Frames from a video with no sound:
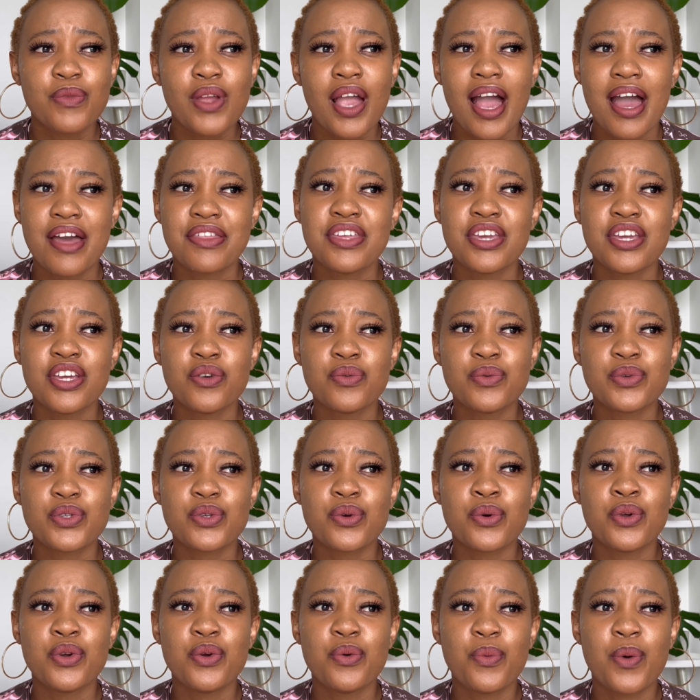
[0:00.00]
I think it was
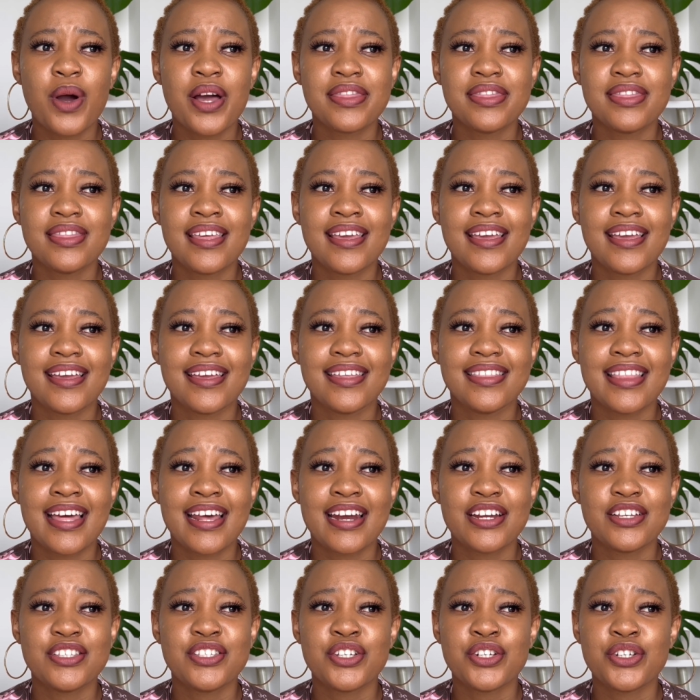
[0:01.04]
only one thing that
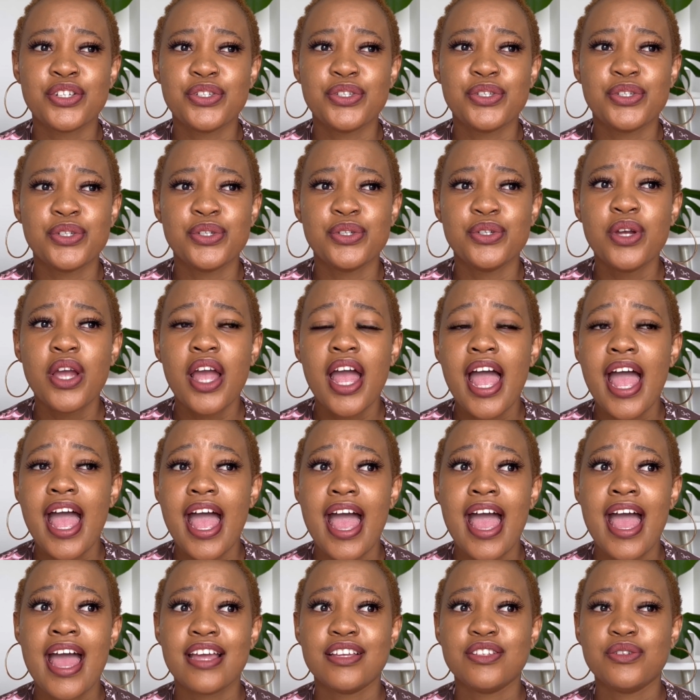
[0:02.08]
I didn't do,
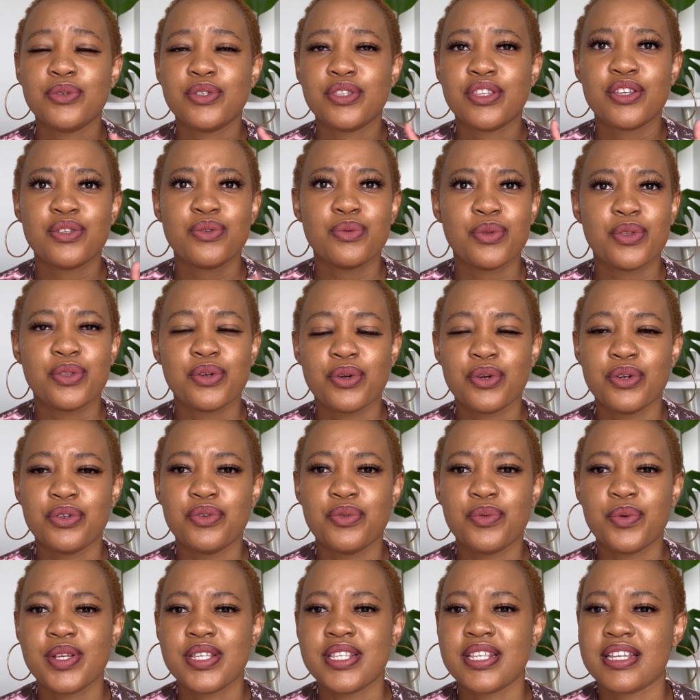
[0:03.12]
and that's with good
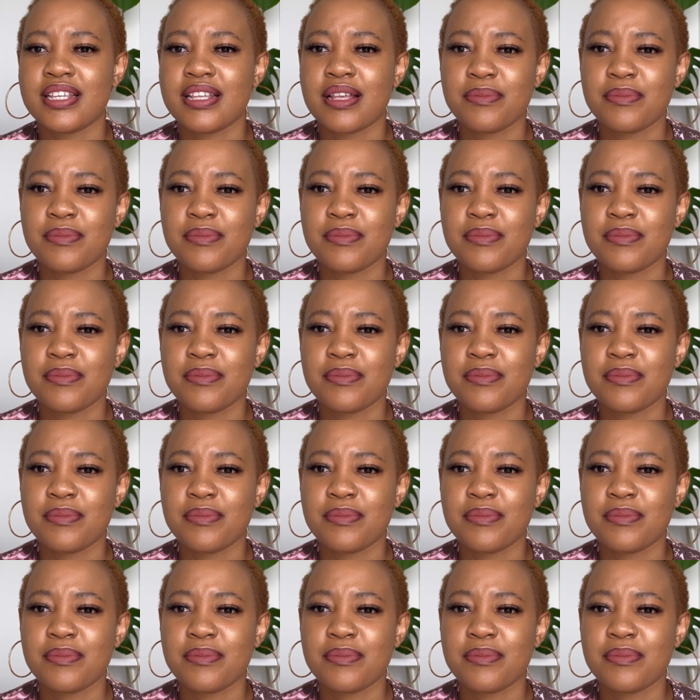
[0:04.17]
reason.